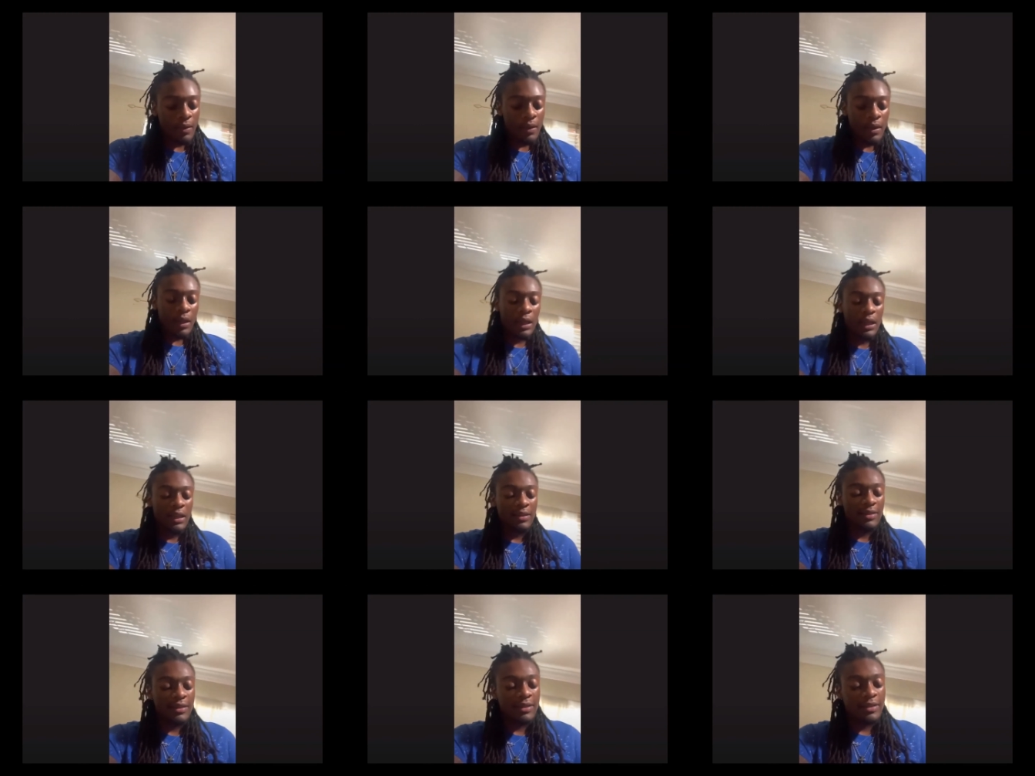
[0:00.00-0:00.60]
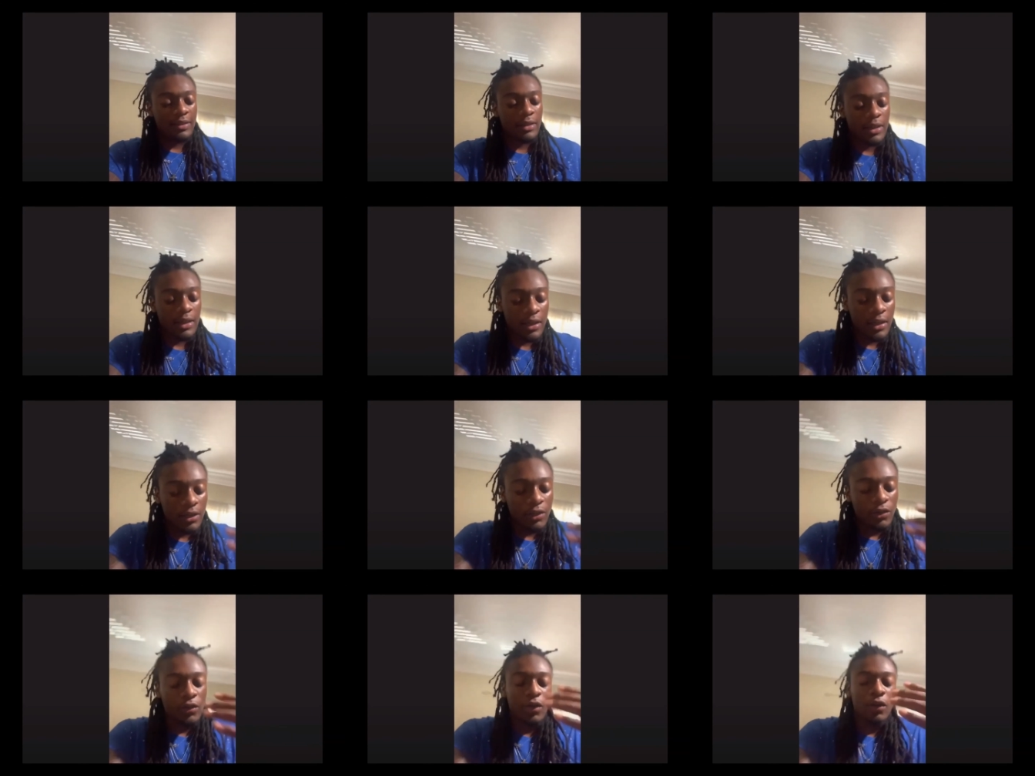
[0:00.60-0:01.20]
it's this,
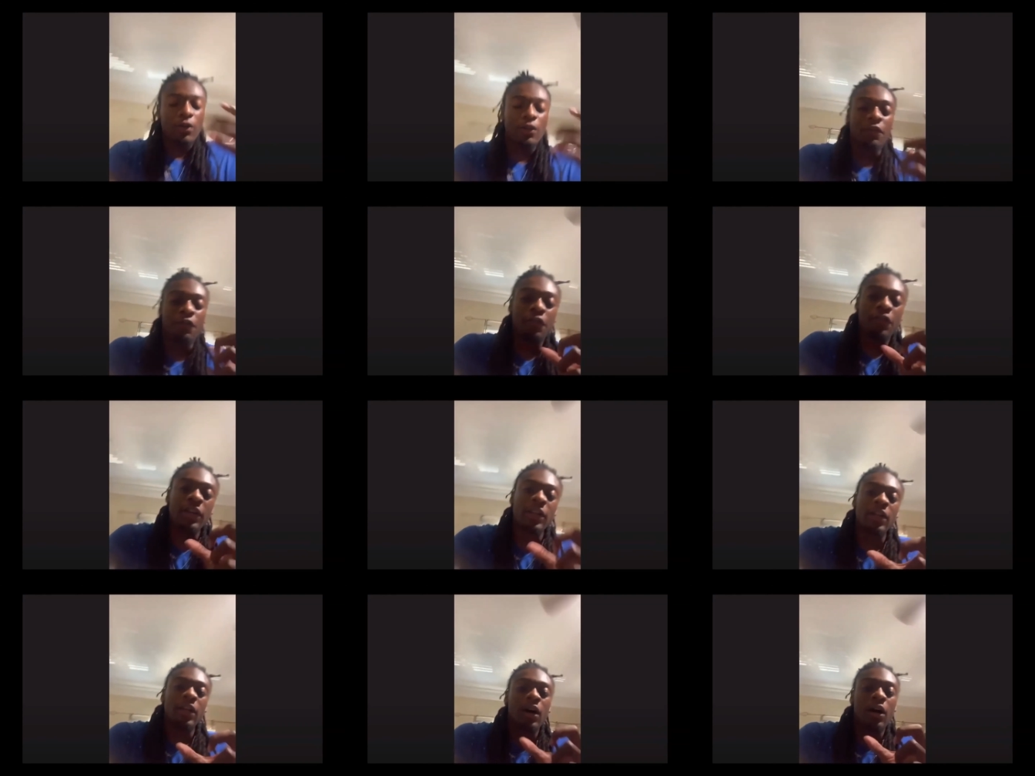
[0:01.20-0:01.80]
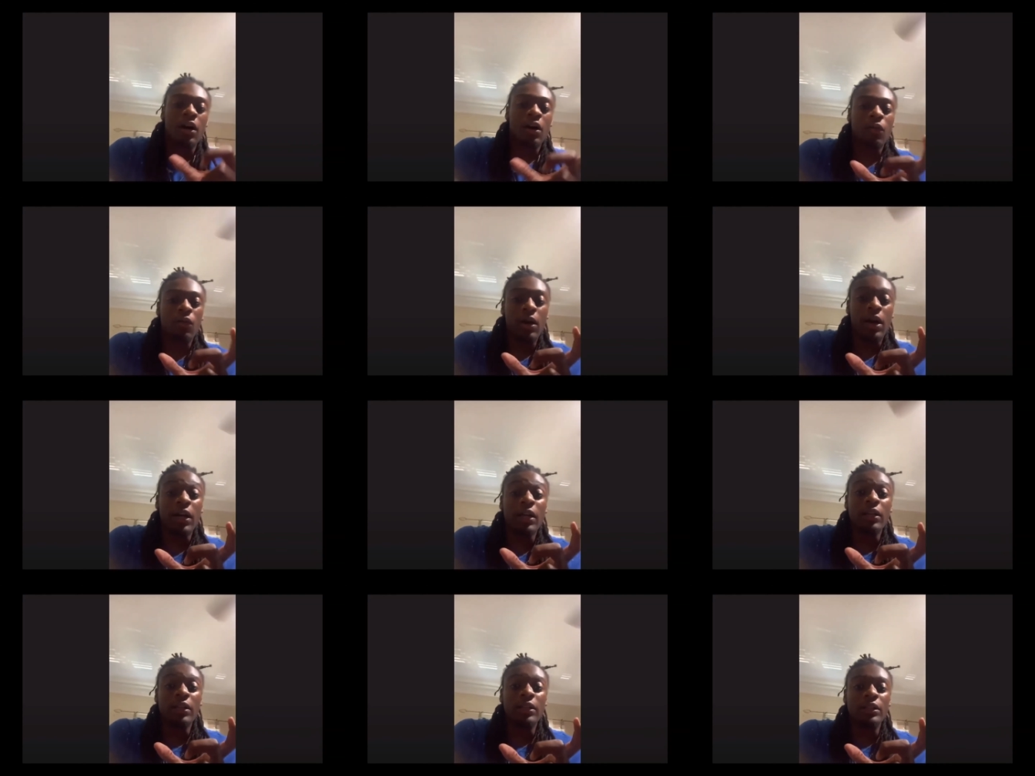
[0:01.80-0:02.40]
you know, the fentanyl, right?
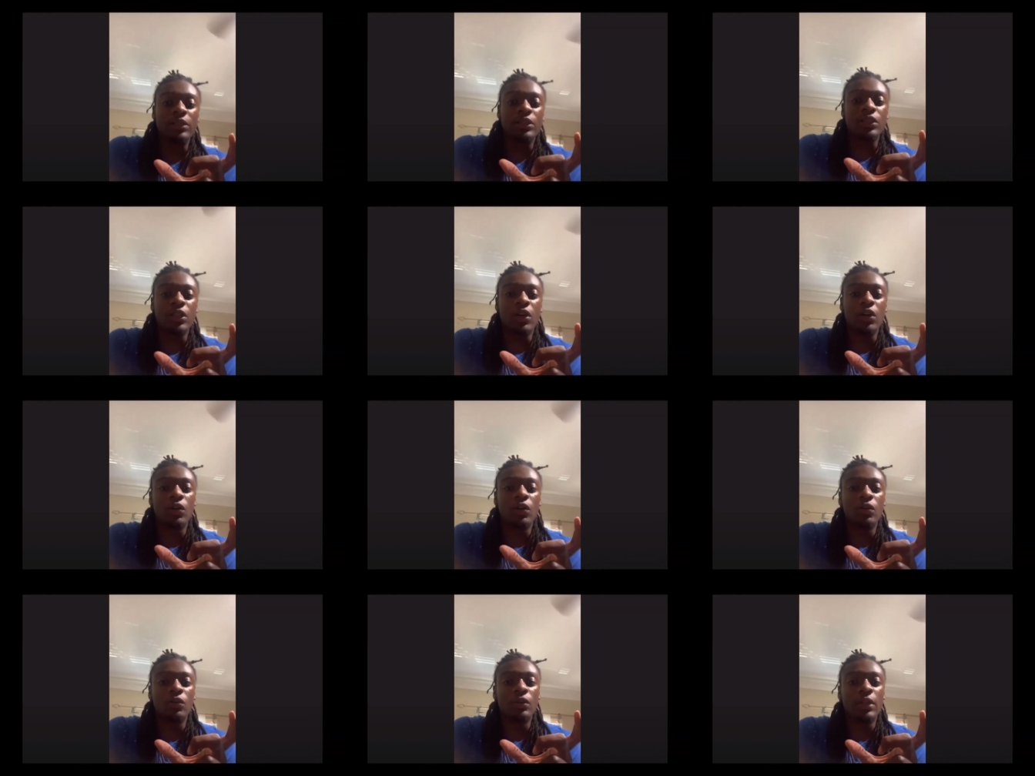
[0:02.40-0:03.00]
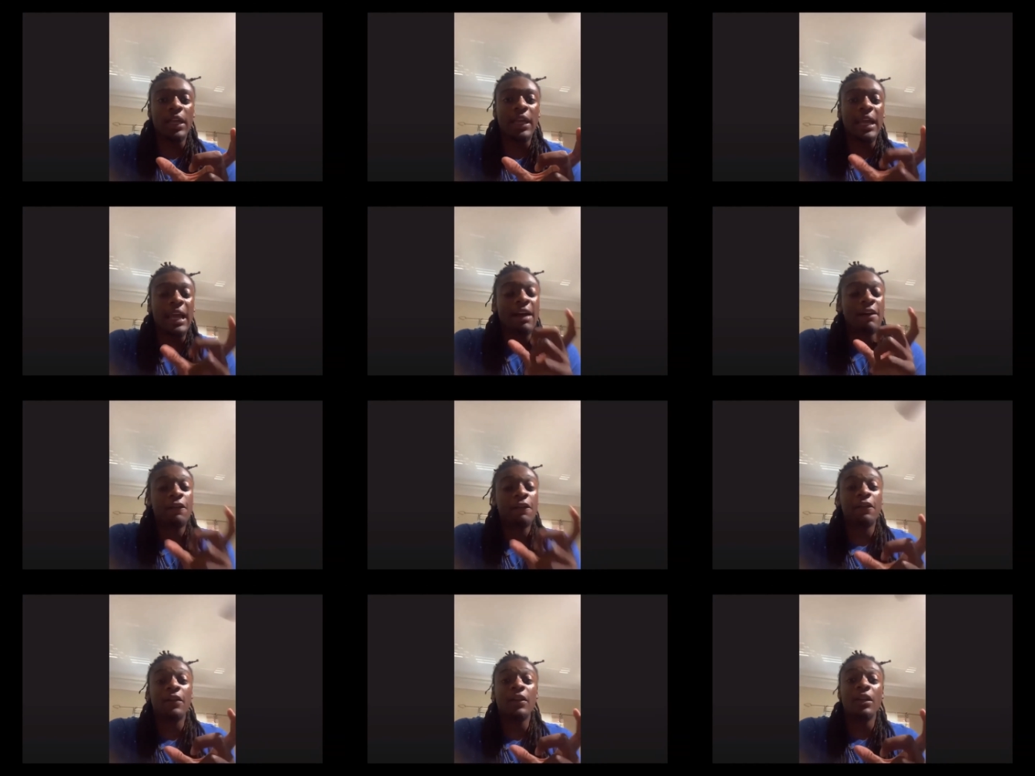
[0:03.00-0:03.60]
So they got
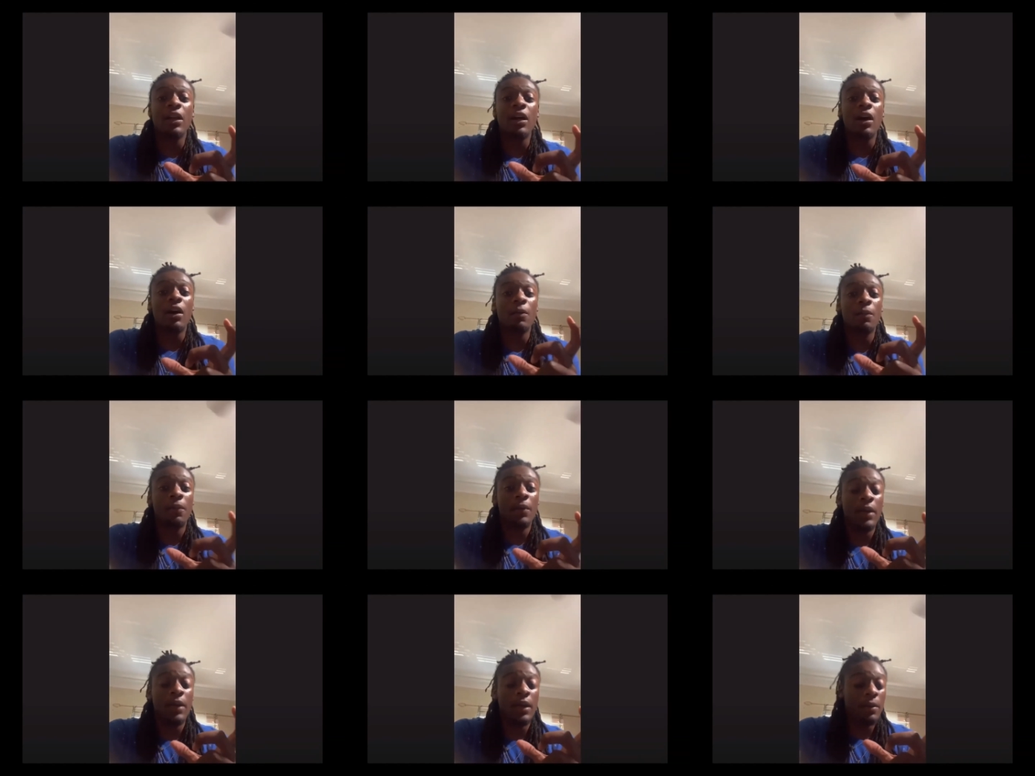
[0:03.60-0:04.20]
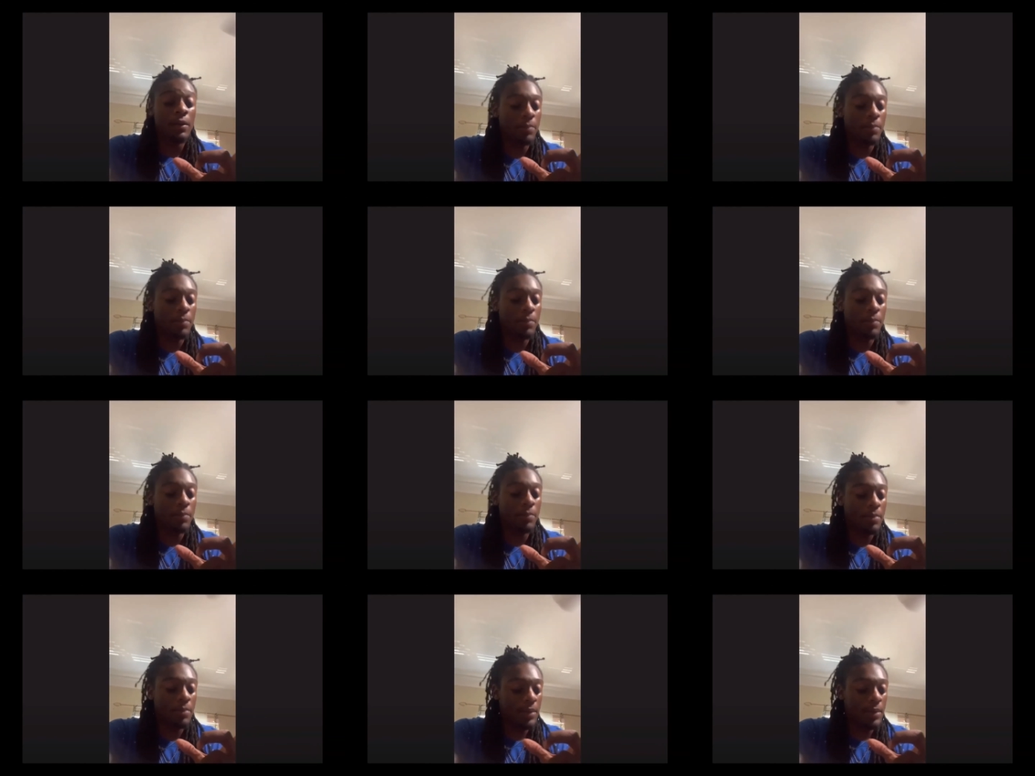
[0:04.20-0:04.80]
fentanyl pain patches,
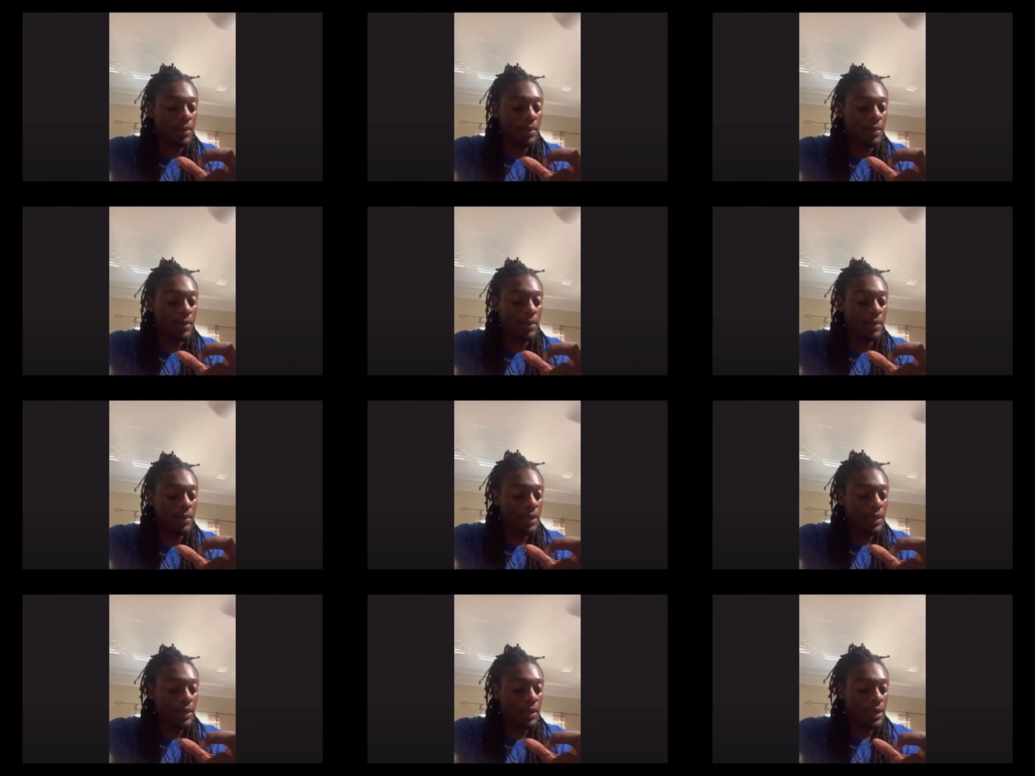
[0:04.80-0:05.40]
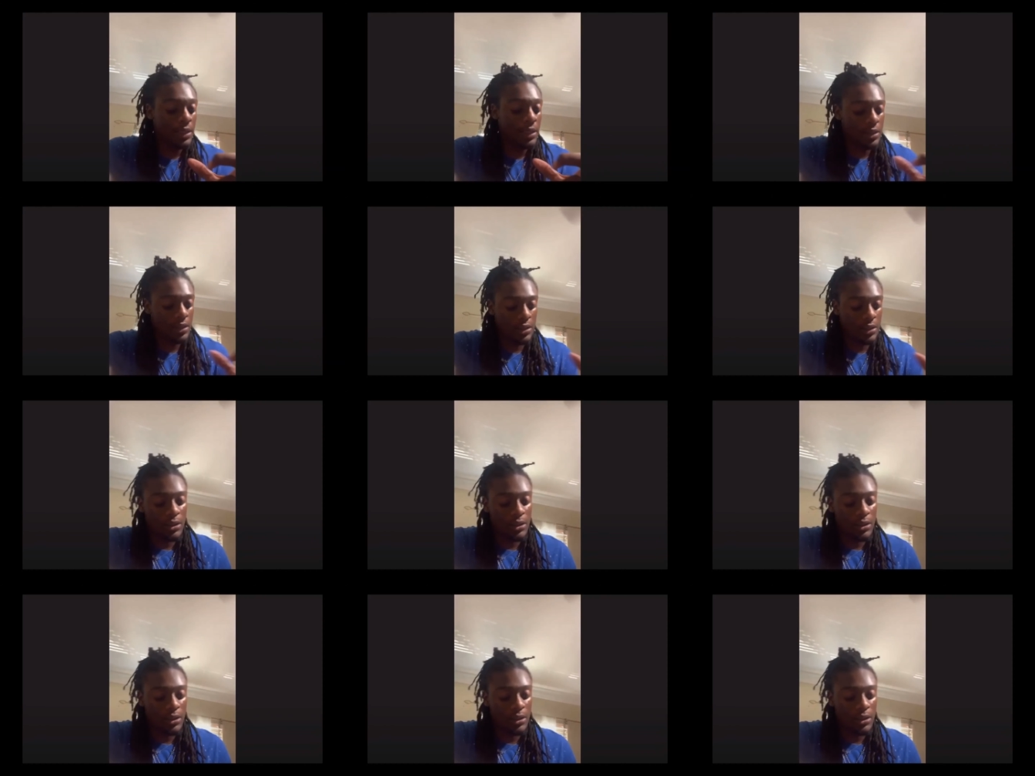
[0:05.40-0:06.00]

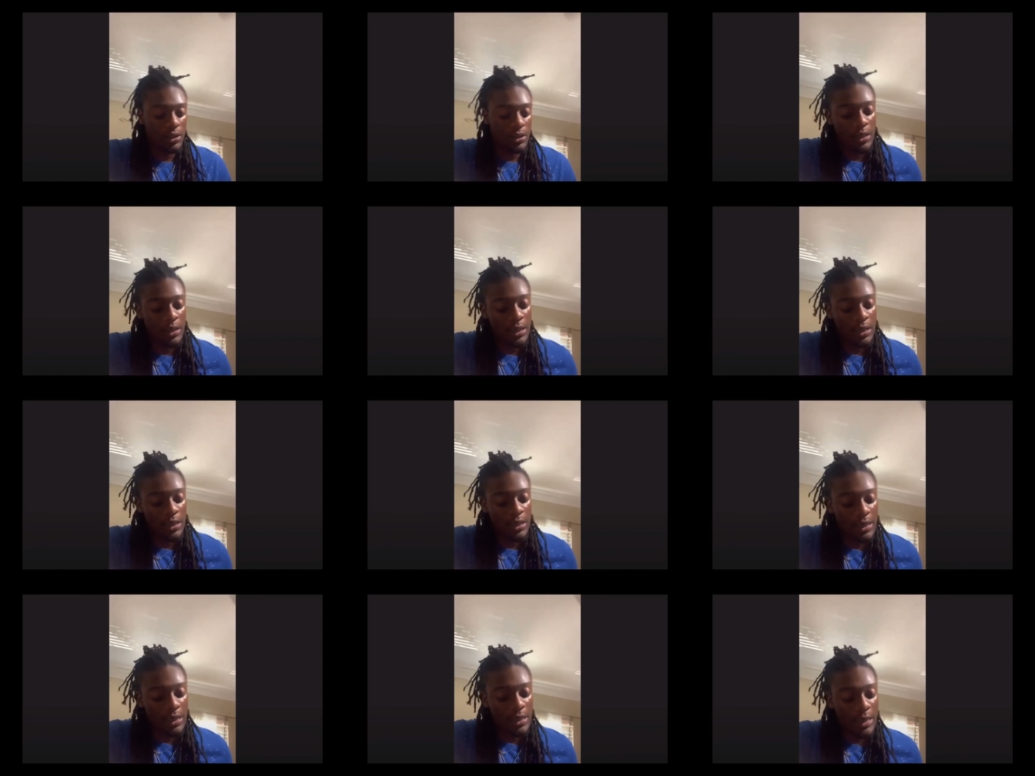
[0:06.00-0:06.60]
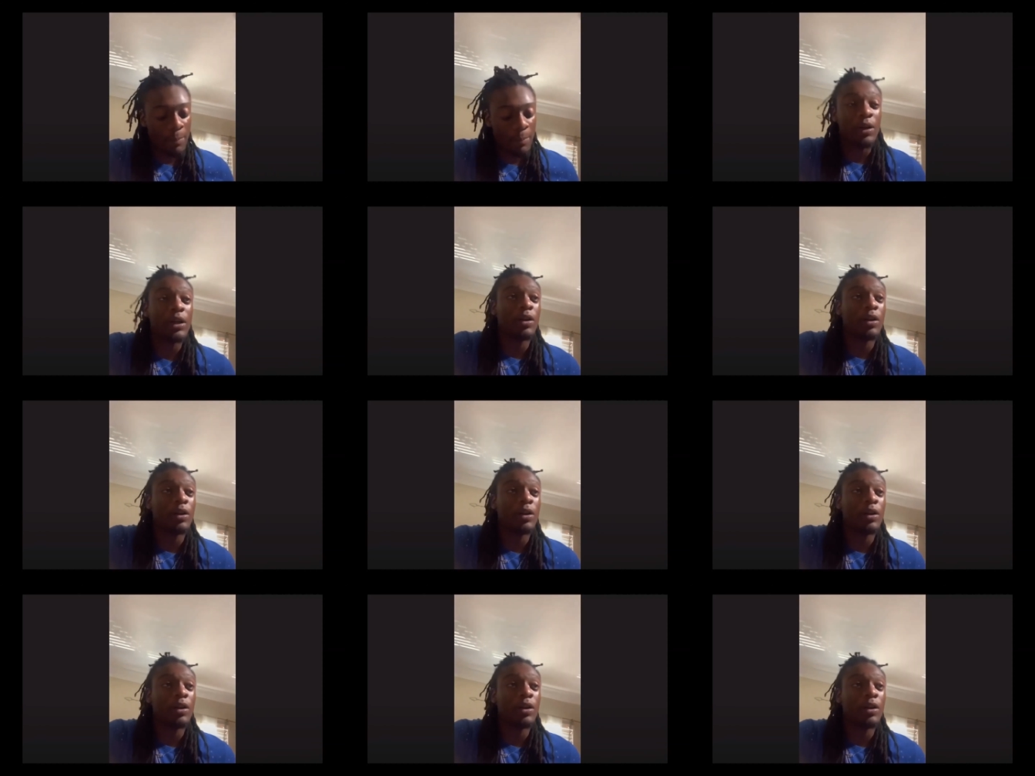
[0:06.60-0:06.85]
and I put it on